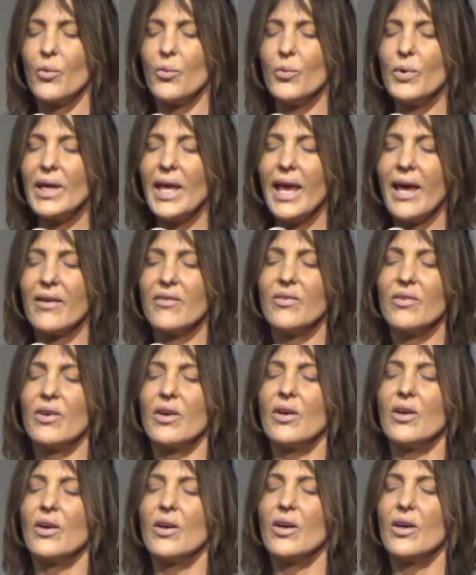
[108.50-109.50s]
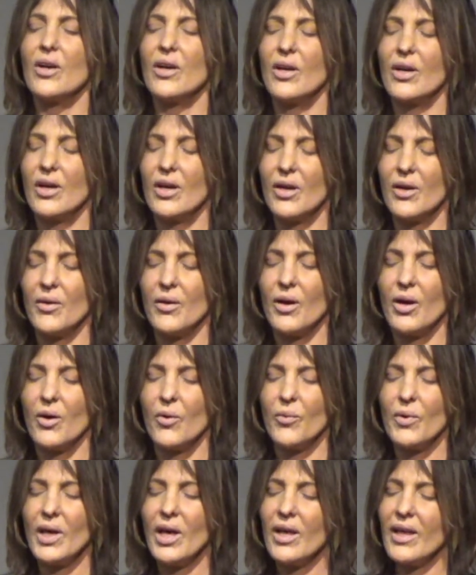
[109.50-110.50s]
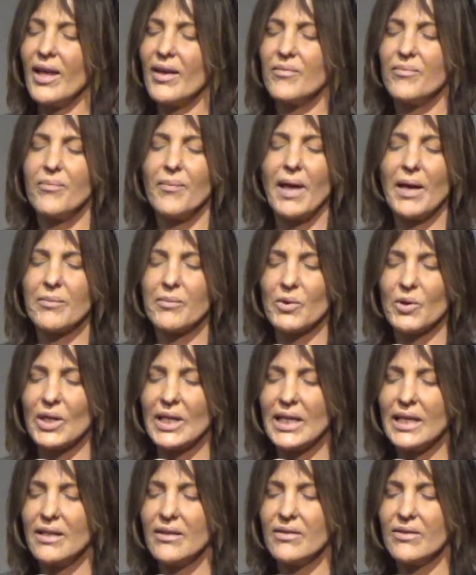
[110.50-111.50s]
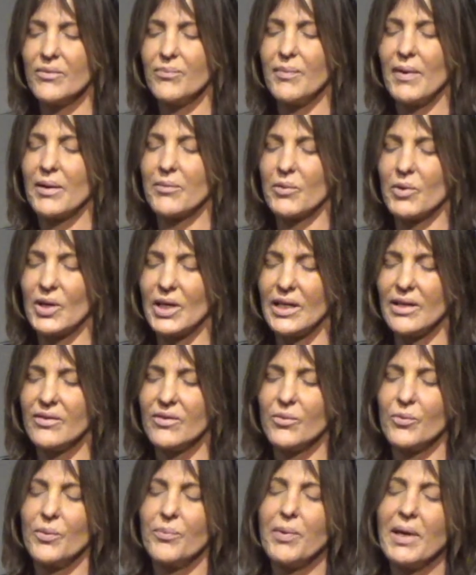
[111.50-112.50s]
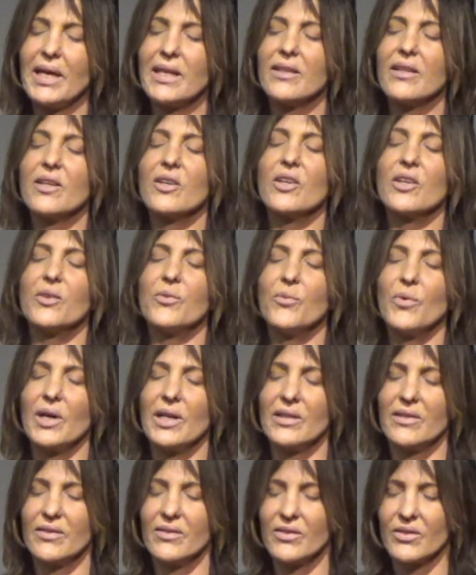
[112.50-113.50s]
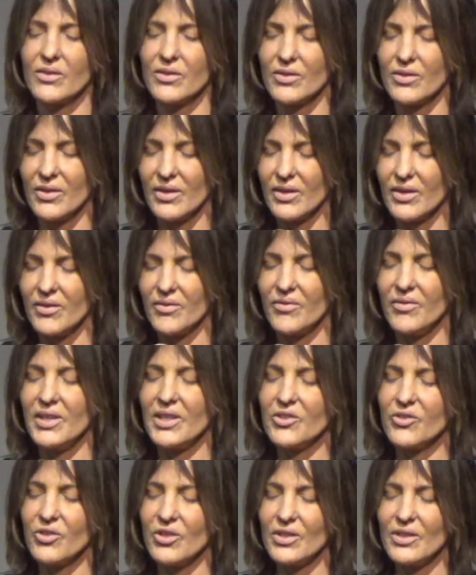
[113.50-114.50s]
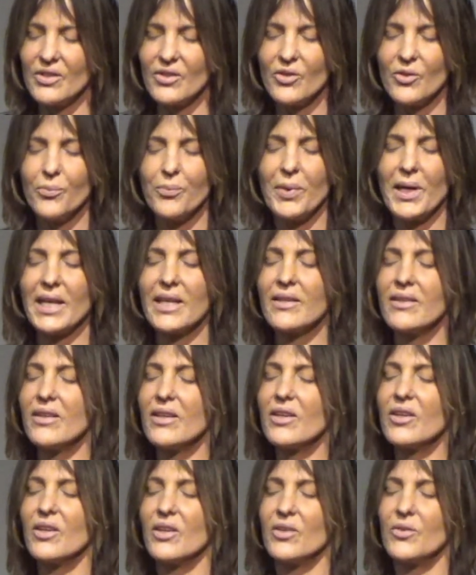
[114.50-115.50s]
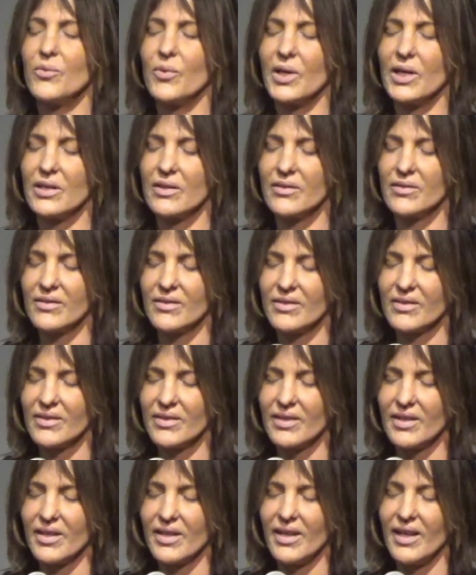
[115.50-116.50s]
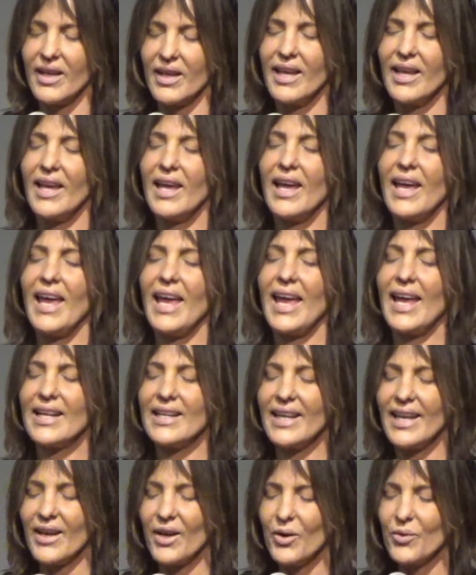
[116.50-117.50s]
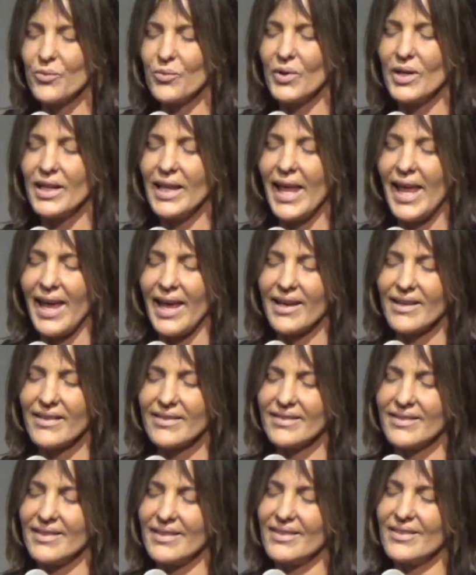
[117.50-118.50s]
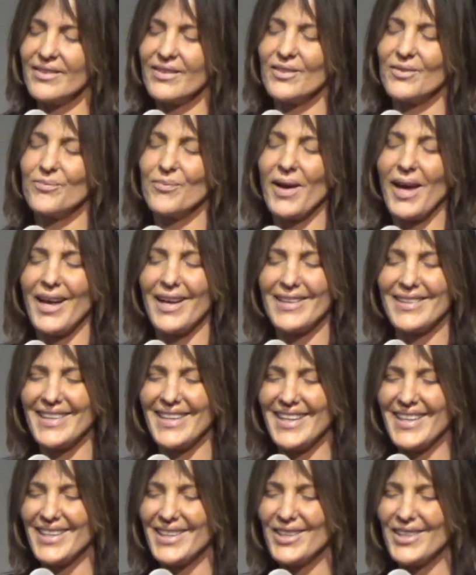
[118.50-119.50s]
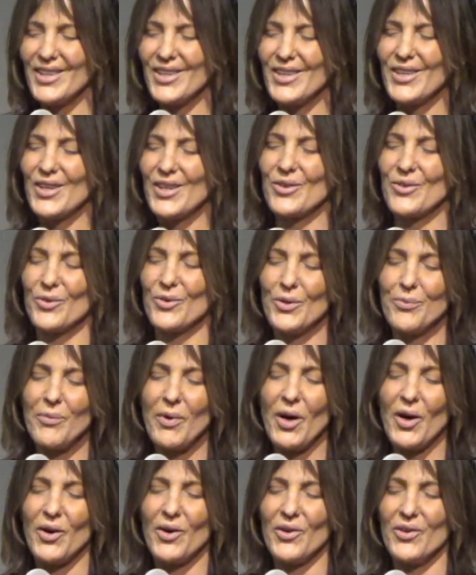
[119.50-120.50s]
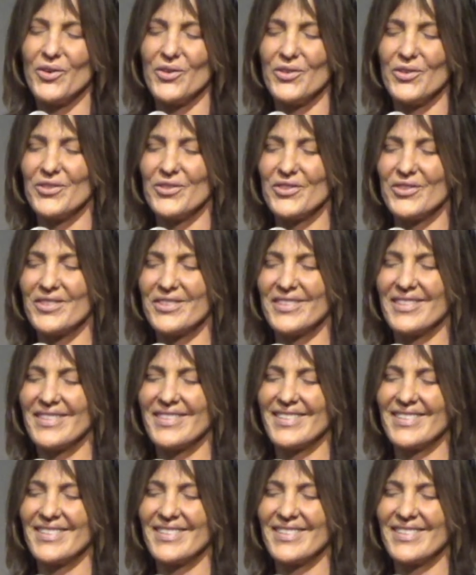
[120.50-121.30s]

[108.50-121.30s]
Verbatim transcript: we have we all have memories, memories. We pick the good ones. Visions, pick the good ones and relax in smiling repose